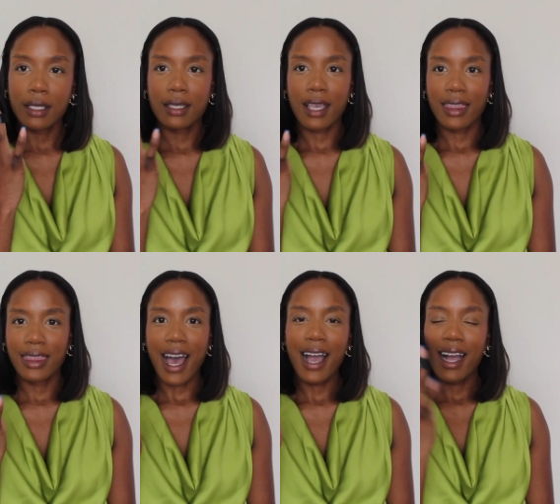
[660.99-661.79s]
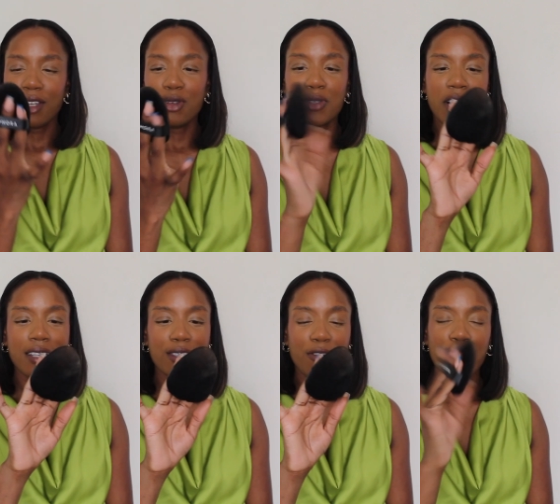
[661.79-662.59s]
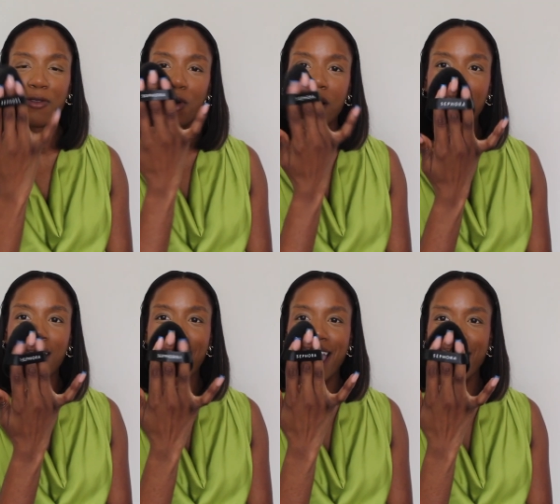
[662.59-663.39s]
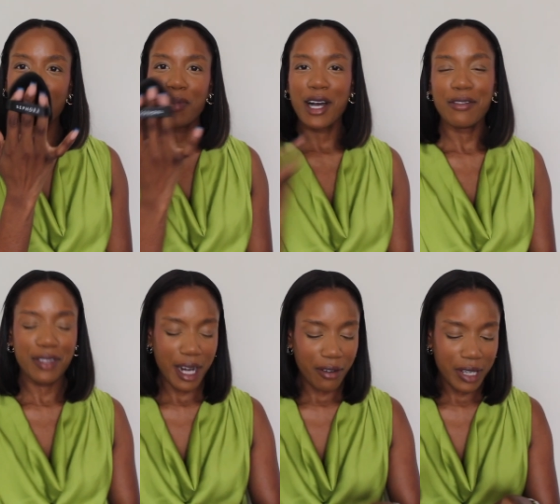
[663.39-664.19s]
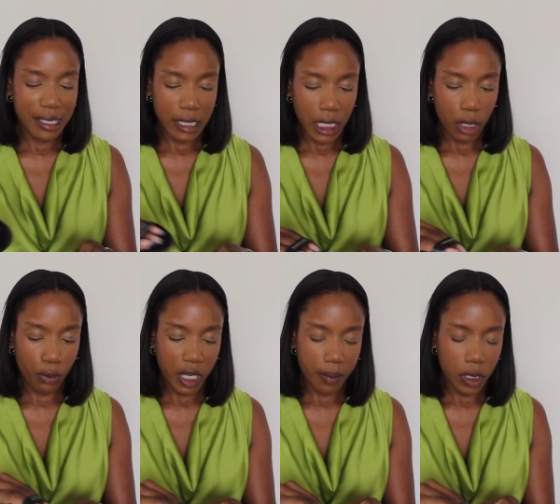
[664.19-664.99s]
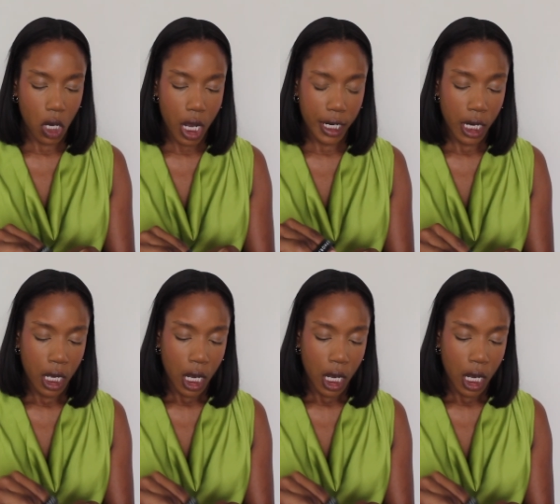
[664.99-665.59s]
to set that, I use my Sephora hand puff that I recently re-upped on.